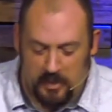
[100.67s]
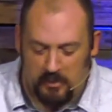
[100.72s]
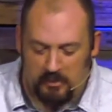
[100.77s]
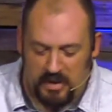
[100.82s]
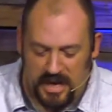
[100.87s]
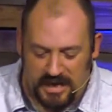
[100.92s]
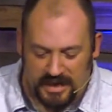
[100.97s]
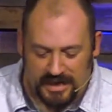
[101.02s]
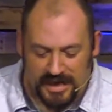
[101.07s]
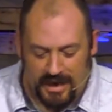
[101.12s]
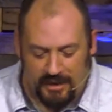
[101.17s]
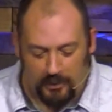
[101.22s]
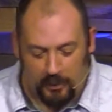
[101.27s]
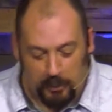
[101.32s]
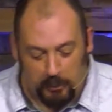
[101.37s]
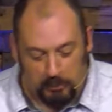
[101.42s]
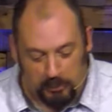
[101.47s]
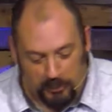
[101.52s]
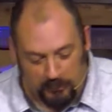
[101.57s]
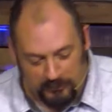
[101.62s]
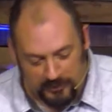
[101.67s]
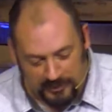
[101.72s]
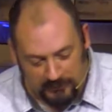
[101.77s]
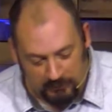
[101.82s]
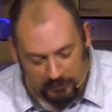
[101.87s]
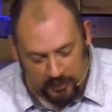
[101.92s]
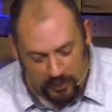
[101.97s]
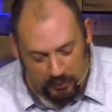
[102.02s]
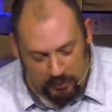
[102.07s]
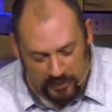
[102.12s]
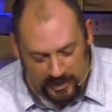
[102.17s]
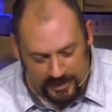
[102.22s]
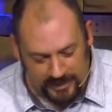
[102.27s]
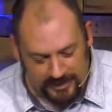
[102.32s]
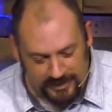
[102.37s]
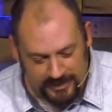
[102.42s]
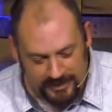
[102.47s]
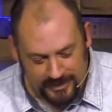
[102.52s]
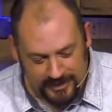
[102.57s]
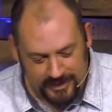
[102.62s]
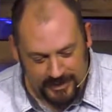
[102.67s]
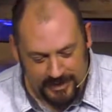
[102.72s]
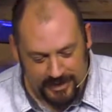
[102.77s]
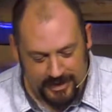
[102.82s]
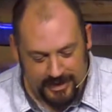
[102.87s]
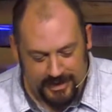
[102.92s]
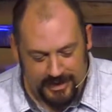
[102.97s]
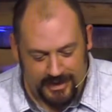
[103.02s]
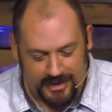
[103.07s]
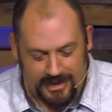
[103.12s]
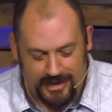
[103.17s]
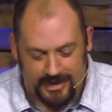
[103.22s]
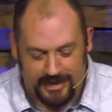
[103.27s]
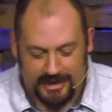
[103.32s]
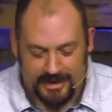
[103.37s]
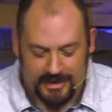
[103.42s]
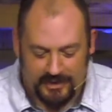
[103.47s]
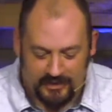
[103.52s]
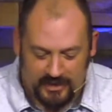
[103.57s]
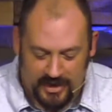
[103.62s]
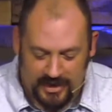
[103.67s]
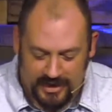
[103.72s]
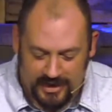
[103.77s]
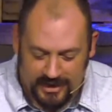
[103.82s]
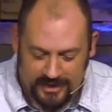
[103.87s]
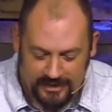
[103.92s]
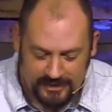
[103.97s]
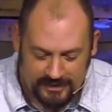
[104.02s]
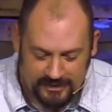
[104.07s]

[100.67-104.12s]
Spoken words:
peeking out over the pulpit. And I got to tell you,